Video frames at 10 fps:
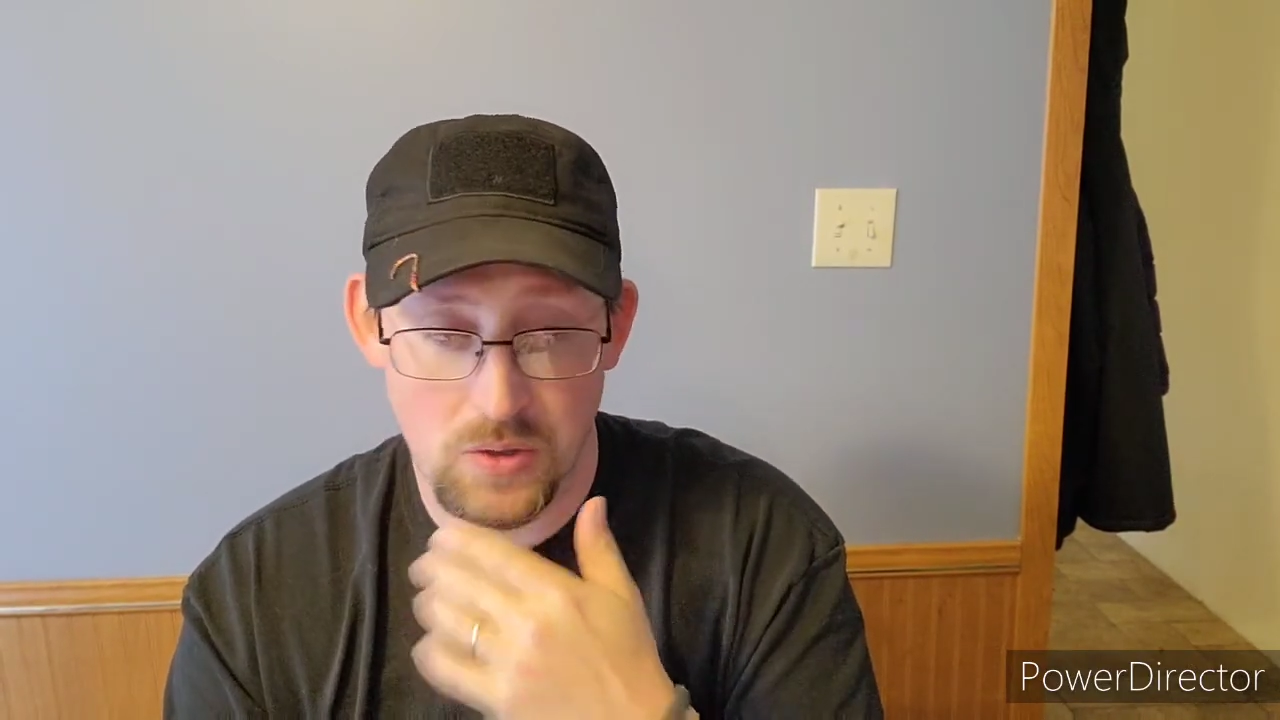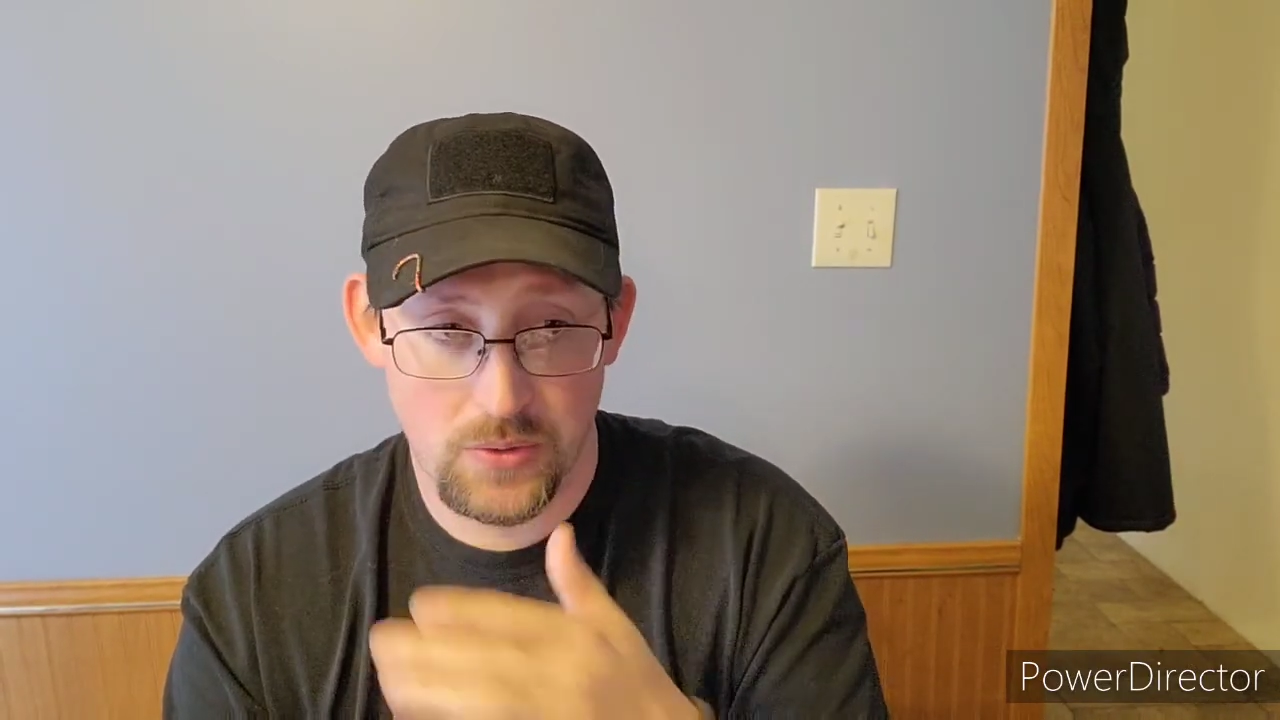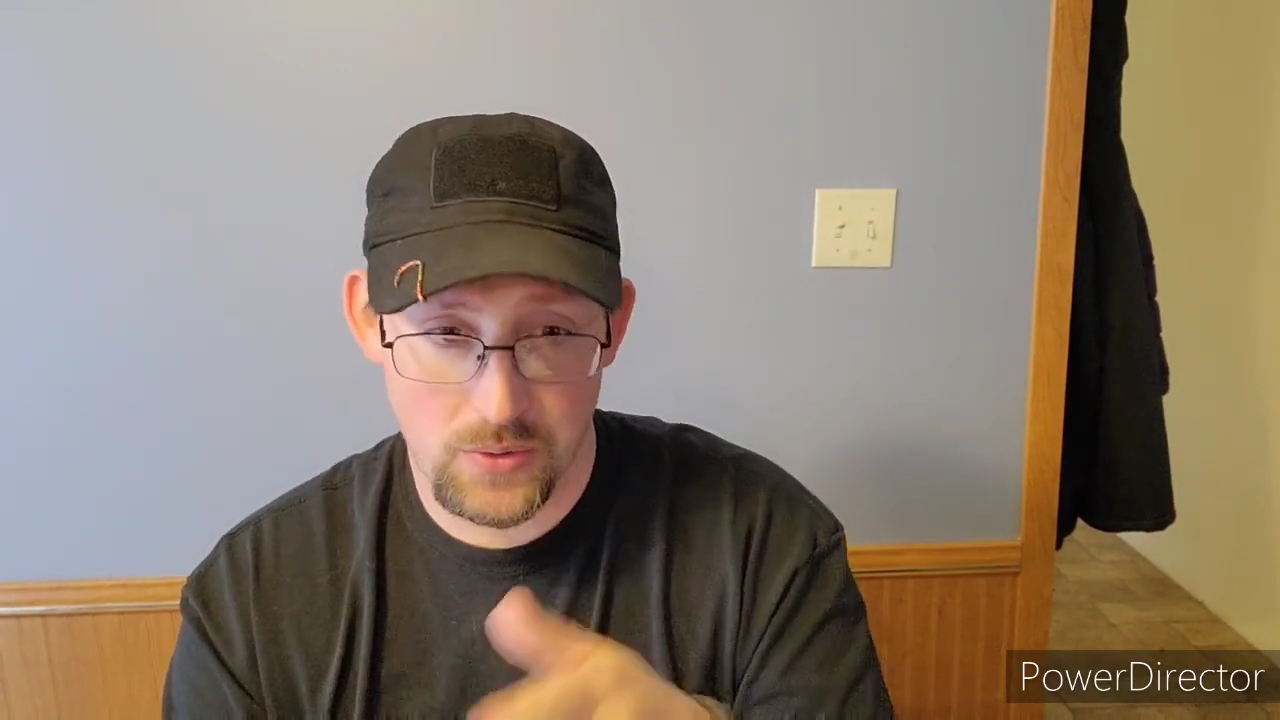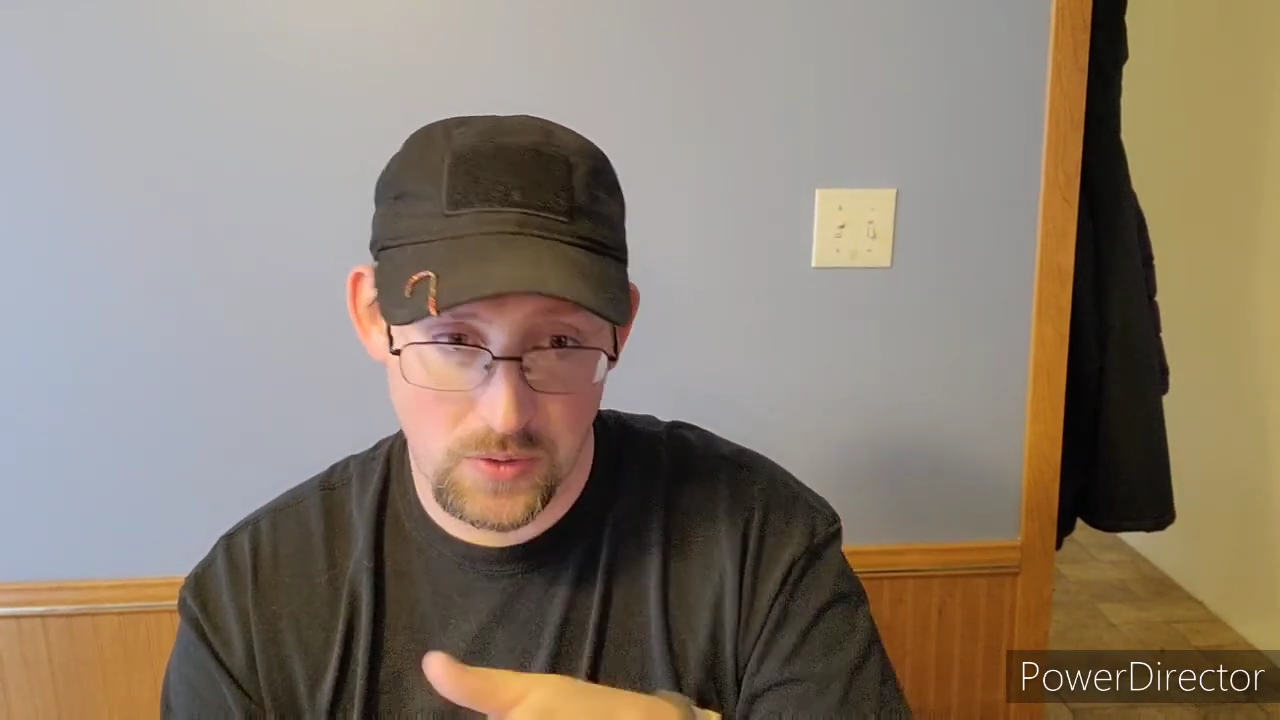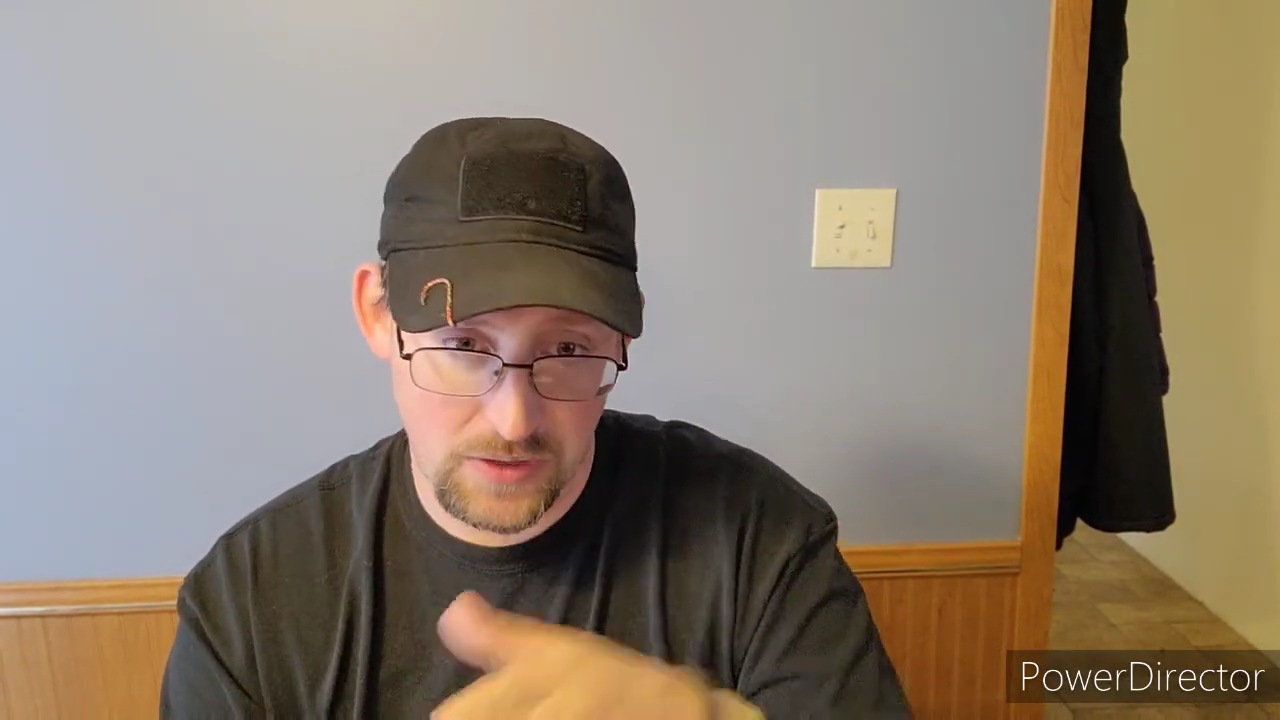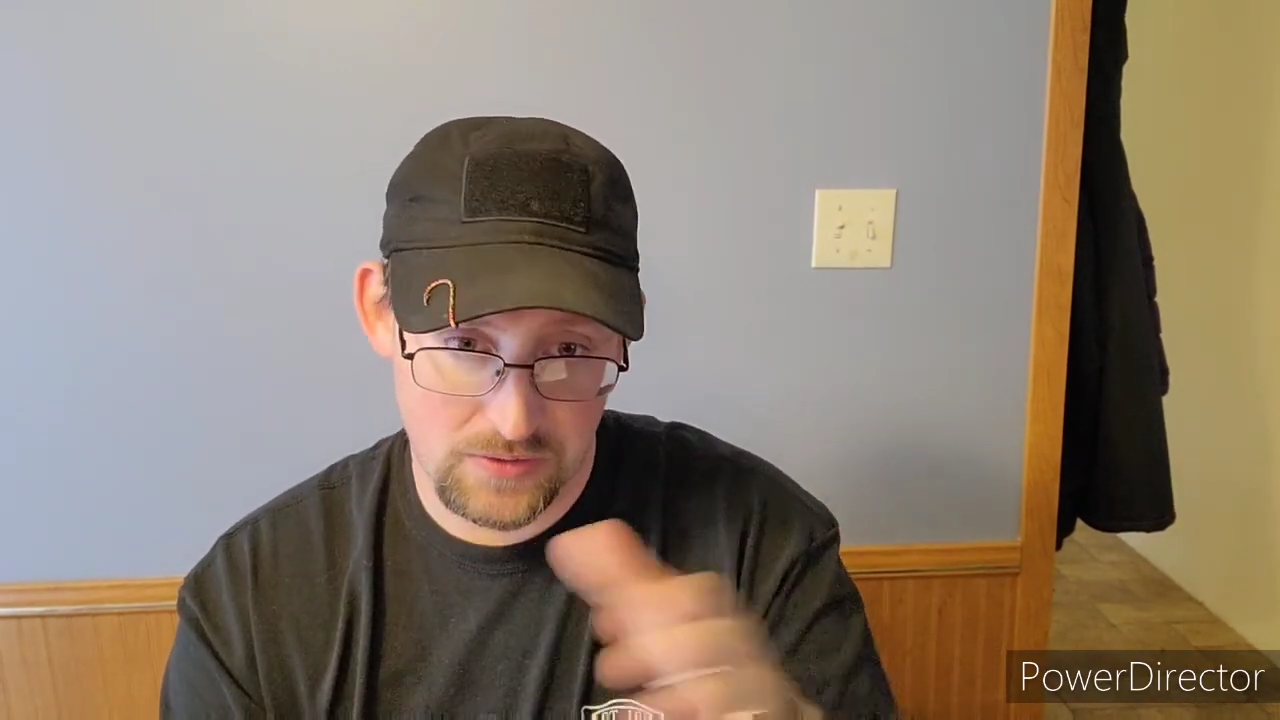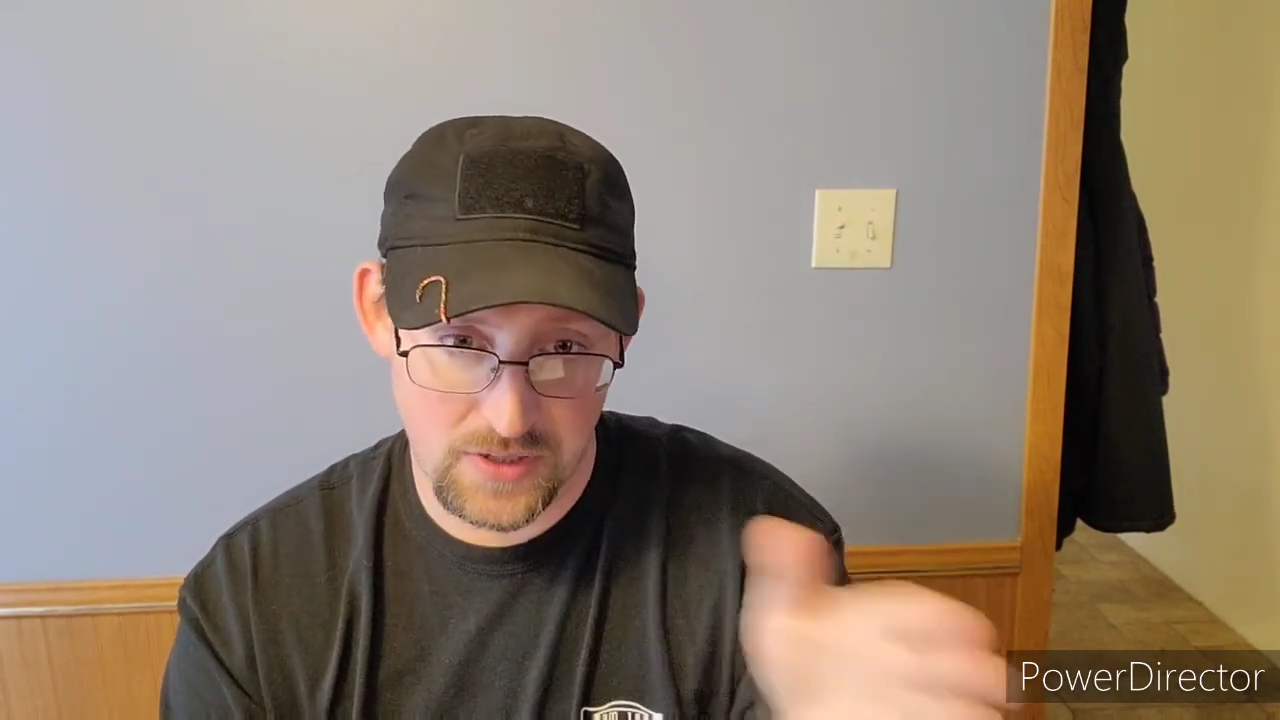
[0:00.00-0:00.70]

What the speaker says: throughout